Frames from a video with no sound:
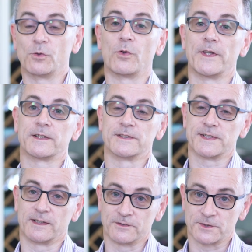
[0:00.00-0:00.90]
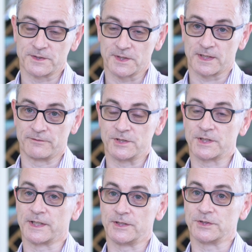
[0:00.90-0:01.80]
or they can sell to executive
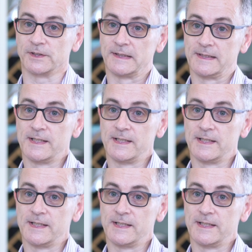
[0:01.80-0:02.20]
education.